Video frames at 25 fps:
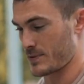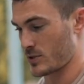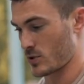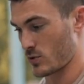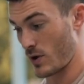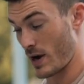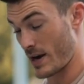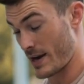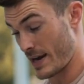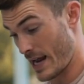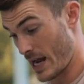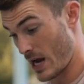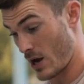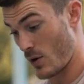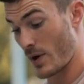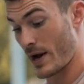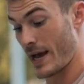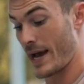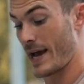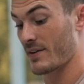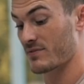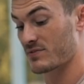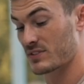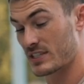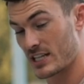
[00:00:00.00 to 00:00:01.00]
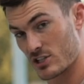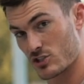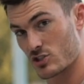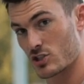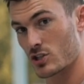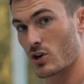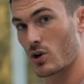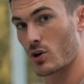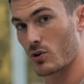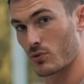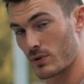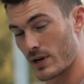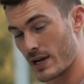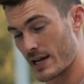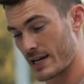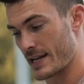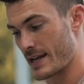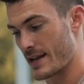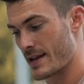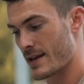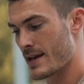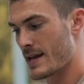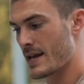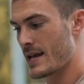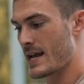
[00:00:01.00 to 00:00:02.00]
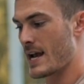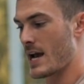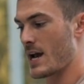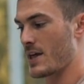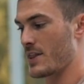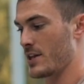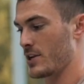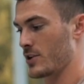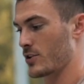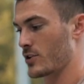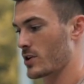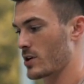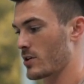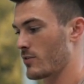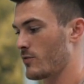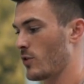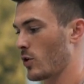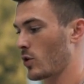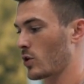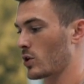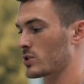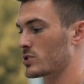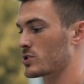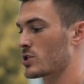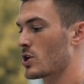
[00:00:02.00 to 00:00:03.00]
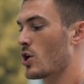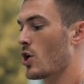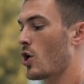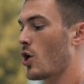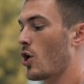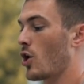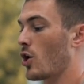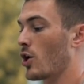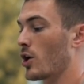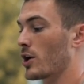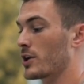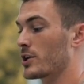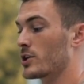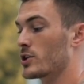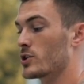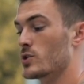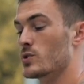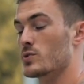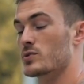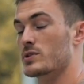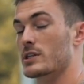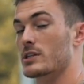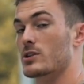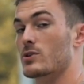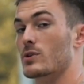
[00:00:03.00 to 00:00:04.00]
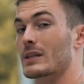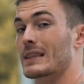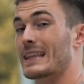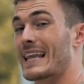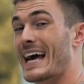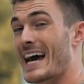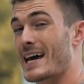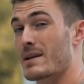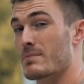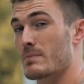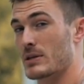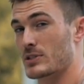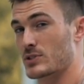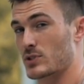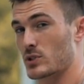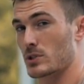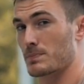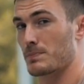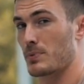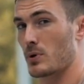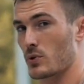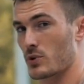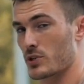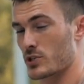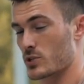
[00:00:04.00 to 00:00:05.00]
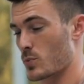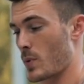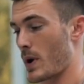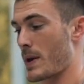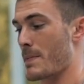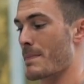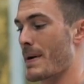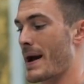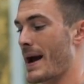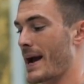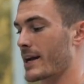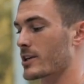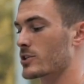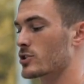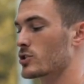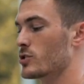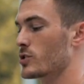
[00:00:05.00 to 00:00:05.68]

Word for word: So right now I have tension already, and then you're going to focus on using your lat muscle to pull this weight back.